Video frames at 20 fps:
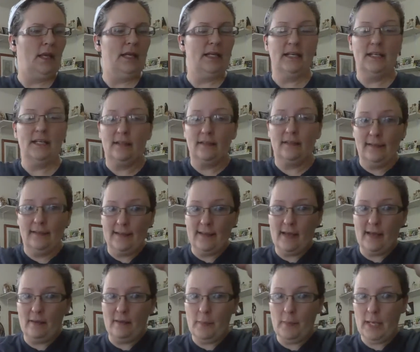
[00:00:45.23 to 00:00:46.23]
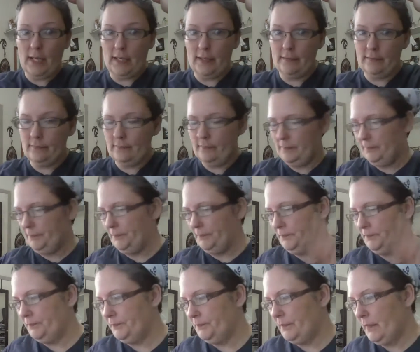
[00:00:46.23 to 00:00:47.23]
I need to clean that mat.
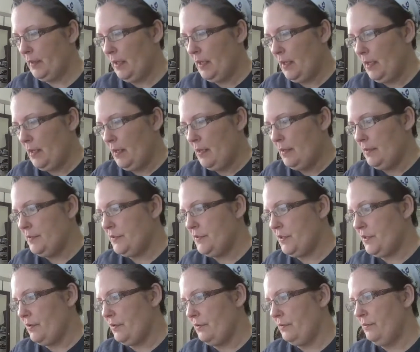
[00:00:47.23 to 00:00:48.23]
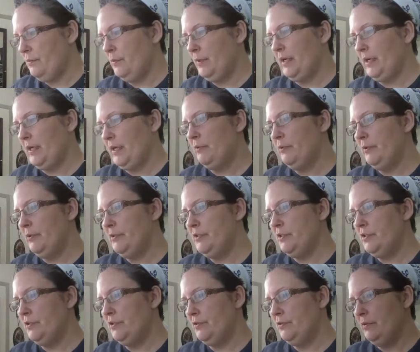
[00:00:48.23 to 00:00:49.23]
So what I'm going
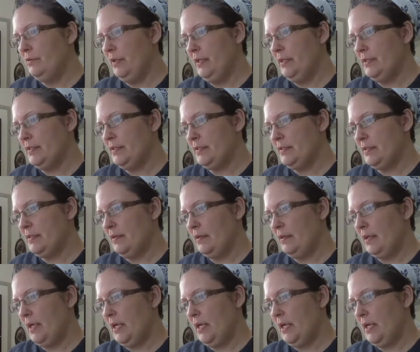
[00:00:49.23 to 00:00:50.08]
to do is